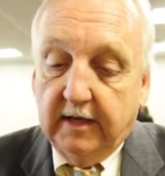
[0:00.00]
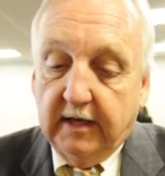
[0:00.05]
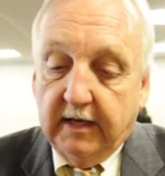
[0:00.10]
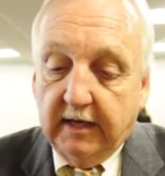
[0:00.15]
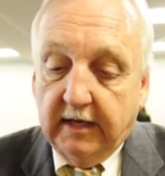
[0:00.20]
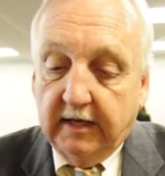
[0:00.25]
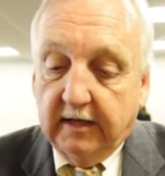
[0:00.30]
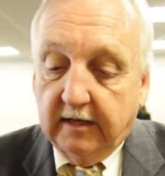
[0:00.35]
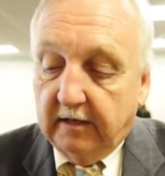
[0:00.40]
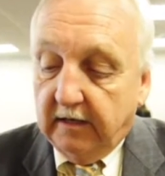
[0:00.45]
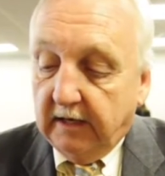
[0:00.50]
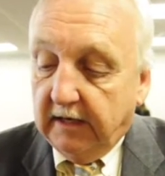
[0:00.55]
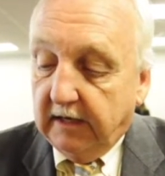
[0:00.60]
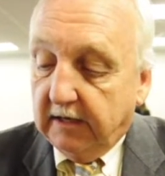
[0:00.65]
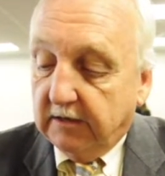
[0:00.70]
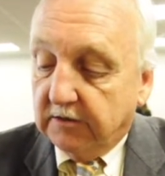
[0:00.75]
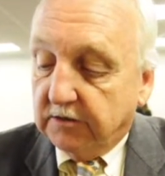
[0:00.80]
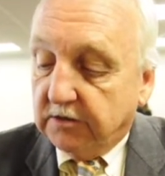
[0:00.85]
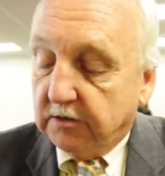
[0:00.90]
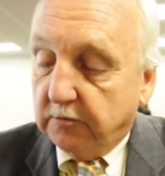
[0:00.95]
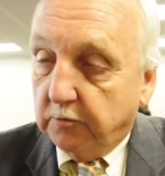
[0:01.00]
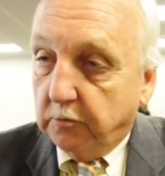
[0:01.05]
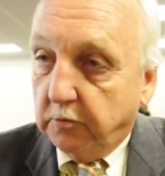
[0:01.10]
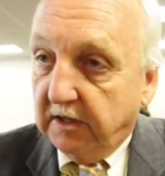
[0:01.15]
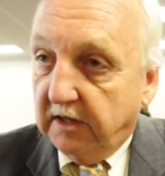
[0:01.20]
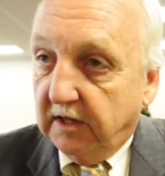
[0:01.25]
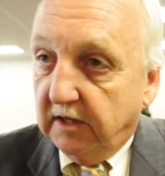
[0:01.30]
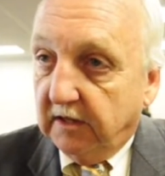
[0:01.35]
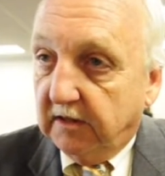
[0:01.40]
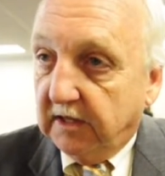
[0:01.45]
And so
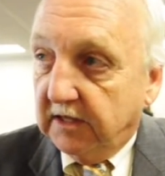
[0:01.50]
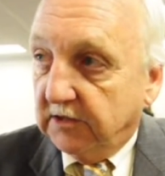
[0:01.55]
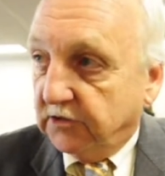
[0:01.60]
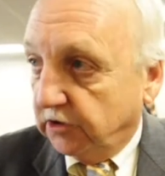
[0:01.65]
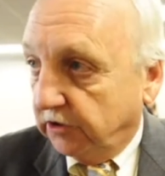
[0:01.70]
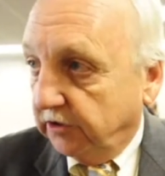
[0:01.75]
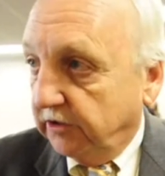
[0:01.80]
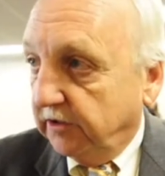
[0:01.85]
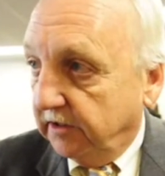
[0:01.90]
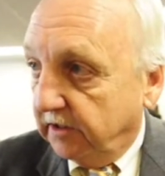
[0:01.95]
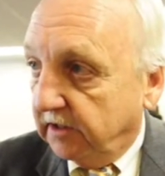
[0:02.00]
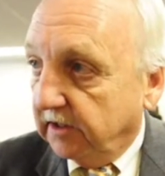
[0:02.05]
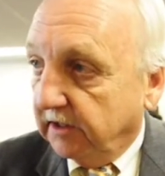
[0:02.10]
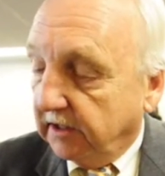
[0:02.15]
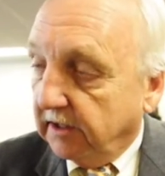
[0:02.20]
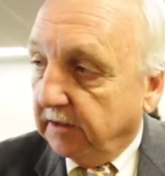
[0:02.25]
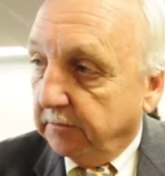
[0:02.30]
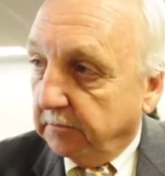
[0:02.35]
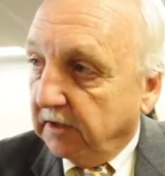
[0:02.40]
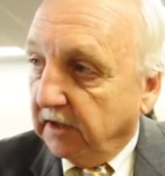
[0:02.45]
we think that's a good thing.